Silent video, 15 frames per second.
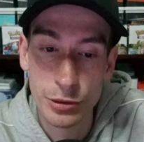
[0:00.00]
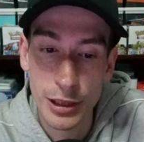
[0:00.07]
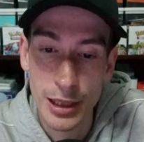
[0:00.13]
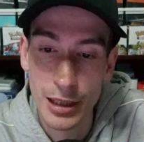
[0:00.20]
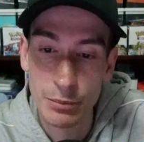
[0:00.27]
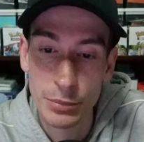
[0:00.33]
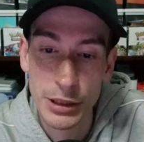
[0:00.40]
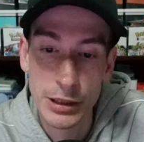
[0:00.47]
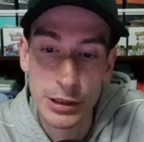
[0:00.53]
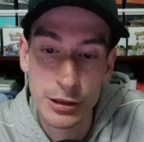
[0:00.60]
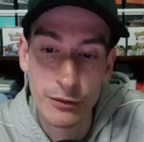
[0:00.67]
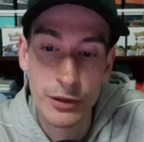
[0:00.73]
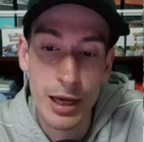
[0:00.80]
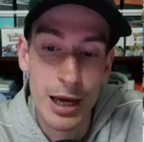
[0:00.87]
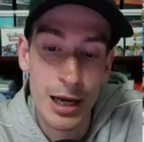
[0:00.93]
copies
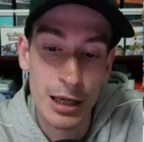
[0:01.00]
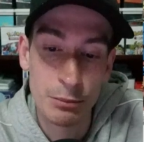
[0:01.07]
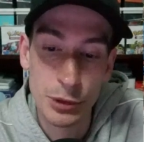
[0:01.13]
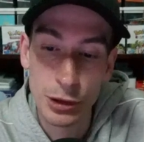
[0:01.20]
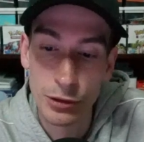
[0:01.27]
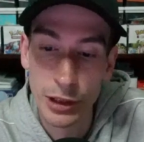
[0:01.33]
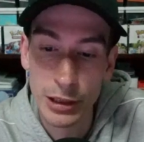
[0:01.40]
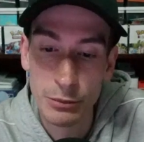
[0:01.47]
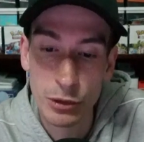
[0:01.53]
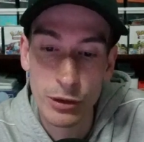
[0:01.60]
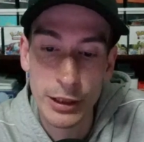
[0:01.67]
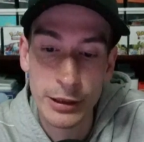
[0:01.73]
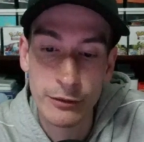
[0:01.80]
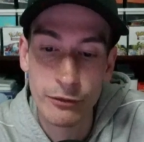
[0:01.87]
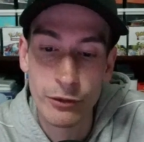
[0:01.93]
of the Hop's
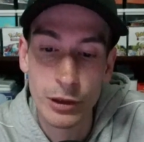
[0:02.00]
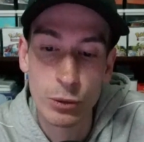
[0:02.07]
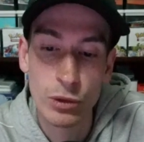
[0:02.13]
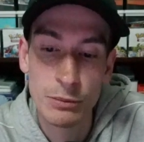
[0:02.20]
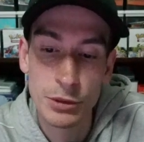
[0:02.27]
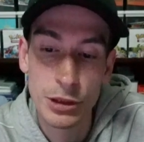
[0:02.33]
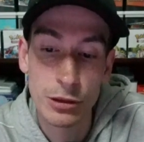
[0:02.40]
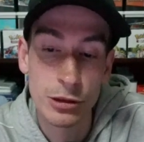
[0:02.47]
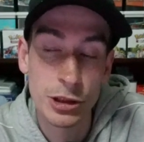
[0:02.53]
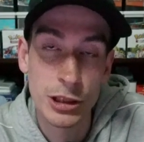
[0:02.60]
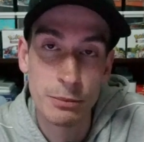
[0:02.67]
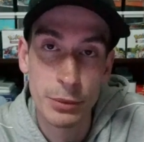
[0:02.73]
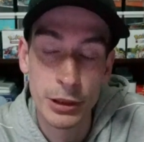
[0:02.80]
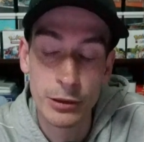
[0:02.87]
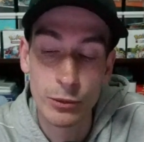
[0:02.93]
Cramorant for the Whimsical
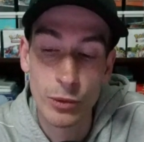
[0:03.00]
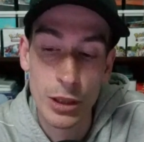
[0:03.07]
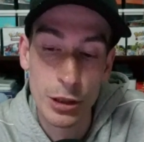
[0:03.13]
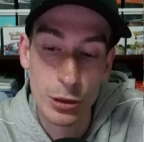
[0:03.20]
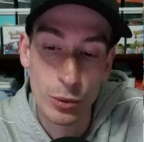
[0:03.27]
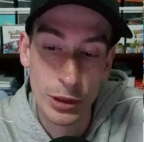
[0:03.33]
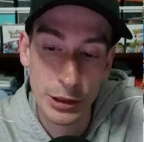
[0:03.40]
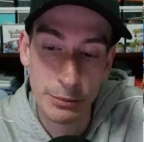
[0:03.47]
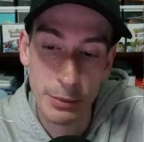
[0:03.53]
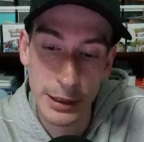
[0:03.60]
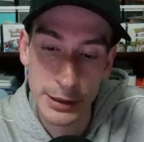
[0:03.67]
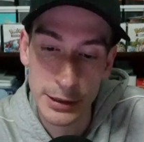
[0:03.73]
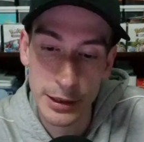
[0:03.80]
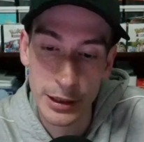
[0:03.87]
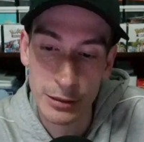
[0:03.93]
Spit, 120
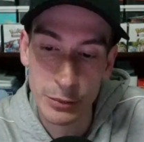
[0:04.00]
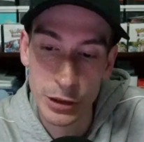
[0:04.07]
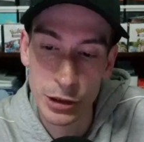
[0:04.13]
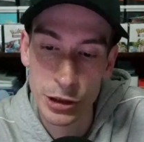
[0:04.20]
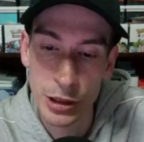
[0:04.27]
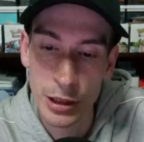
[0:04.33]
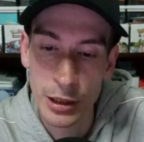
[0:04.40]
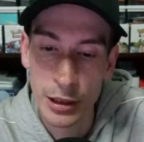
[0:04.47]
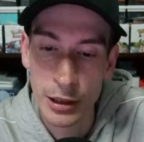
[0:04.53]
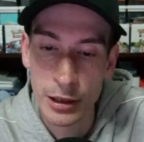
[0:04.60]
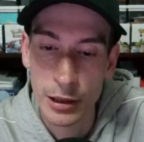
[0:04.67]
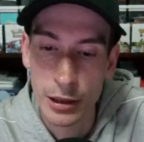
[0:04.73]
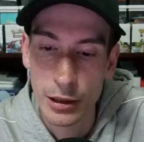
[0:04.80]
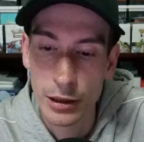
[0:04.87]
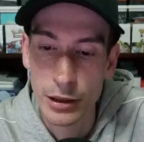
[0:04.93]
base damage.
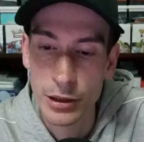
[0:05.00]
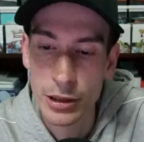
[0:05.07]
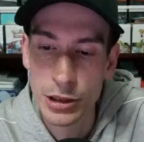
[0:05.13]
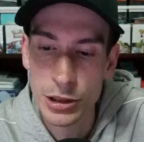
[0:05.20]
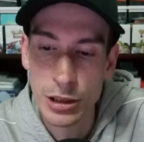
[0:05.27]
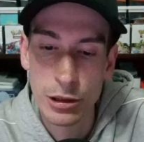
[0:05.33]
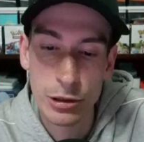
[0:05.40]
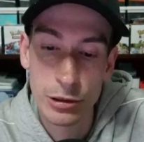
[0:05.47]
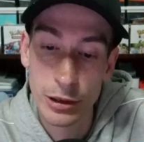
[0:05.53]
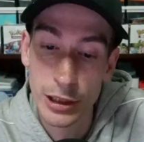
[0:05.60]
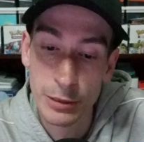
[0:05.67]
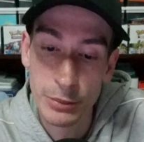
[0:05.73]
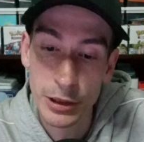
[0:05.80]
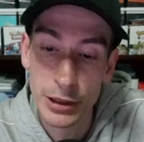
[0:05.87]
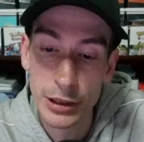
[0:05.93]
It is a little
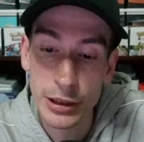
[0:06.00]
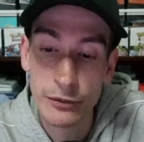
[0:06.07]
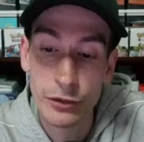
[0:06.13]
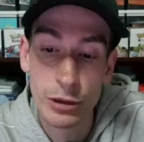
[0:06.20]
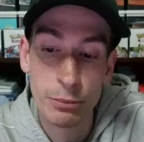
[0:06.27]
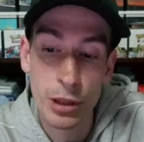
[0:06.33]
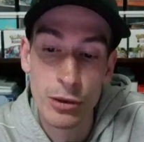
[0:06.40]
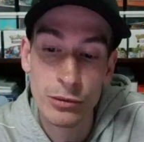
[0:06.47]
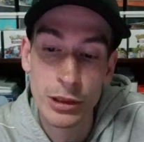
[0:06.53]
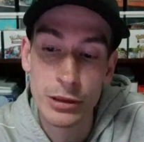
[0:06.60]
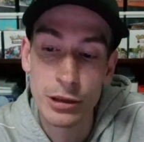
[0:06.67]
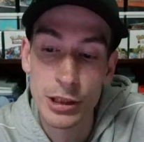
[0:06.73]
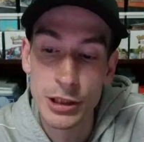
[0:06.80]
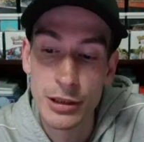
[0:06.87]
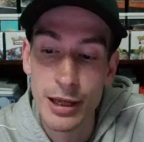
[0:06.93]
gimmicky. If your
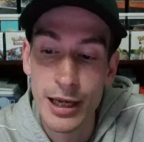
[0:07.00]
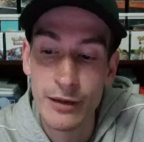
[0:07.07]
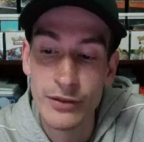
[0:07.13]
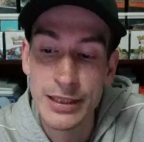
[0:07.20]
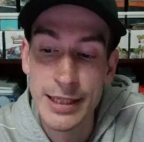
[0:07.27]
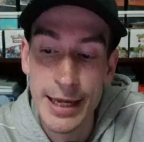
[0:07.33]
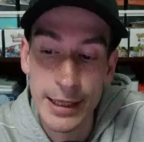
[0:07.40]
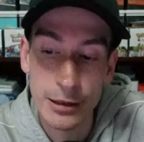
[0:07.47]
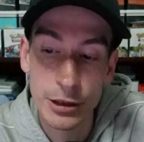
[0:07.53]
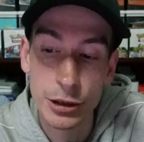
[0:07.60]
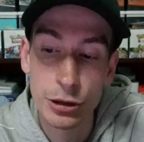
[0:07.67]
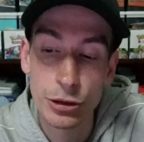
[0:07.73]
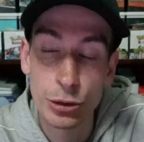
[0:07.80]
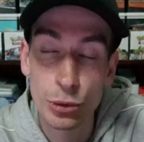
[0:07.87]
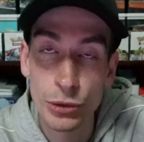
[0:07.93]
opponent doesn't have exactly
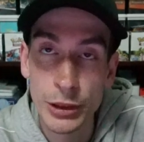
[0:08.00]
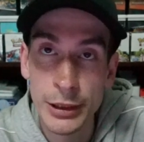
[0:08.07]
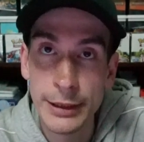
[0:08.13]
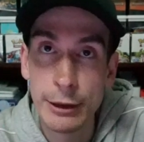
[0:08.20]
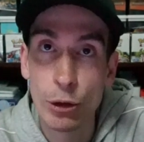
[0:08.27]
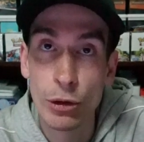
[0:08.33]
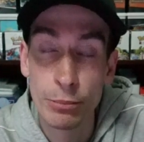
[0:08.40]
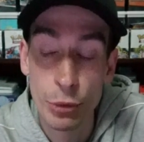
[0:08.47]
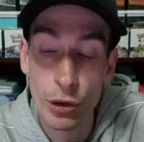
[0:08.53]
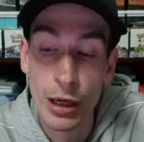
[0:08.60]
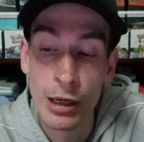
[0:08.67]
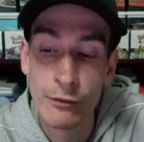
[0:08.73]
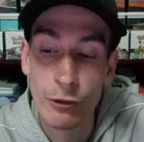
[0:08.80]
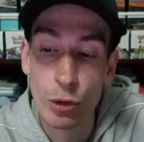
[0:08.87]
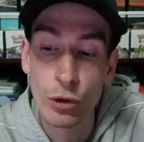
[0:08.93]
3 or
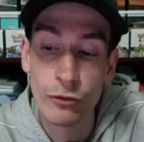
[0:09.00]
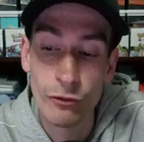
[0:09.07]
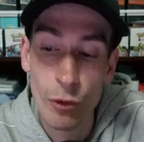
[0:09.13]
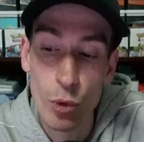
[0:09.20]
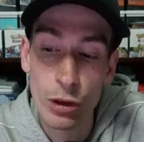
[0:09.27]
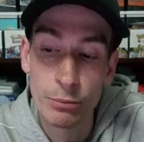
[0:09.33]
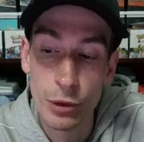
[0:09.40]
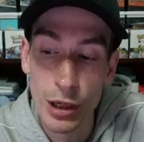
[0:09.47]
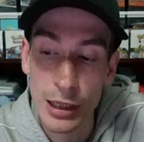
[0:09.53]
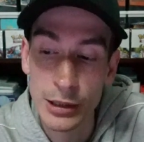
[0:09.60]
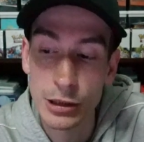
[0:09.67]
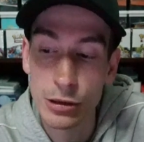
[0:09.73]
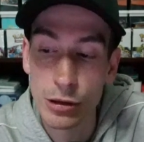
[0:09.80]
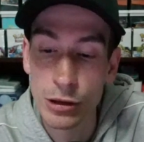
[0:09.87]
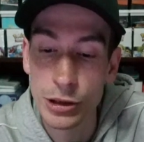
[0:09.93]
4
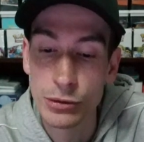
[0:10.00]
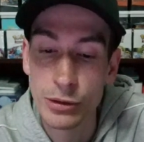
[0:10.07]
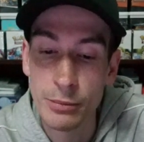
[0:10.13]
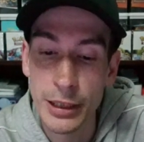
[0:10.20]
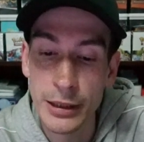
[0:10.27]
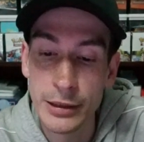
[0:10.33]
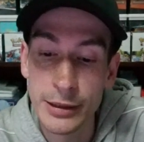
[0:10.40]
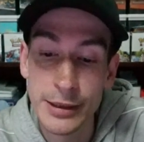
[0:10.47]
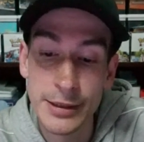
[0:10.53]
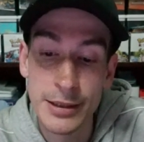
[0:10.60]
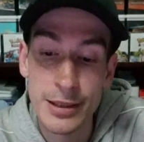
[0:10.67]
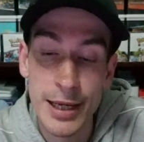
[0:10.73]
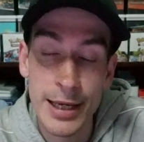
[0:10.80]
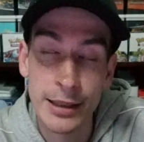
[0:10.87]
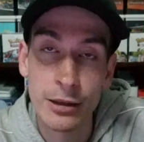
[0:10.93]
prize cards remaining, this
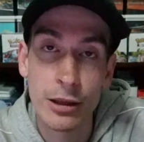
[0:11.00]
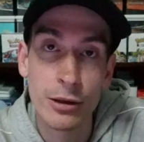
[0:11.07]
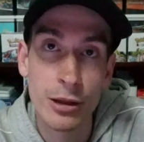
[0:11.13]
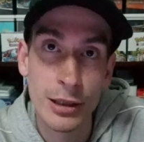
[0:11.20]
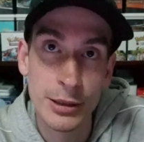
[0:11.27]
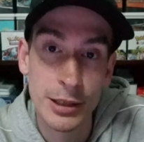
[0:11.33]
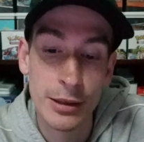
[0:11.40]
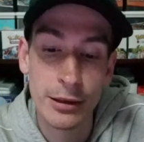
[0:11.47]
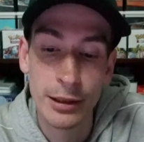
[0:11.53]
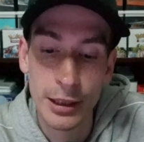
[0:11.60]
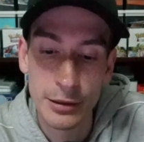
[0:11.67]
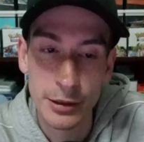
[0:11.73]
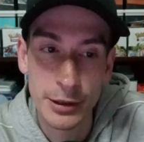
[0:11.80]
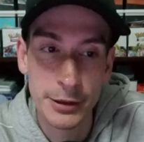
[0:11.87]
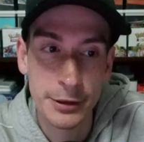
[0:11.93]
attack does
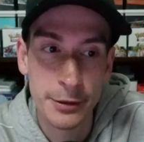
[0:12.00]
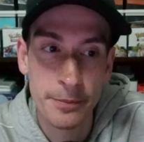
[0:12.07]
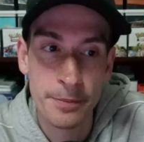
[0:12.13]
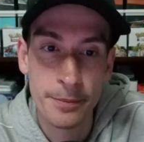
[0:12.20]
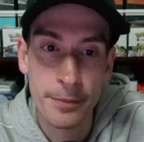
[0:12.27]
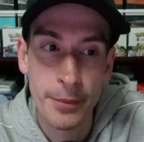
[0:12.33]
nothing.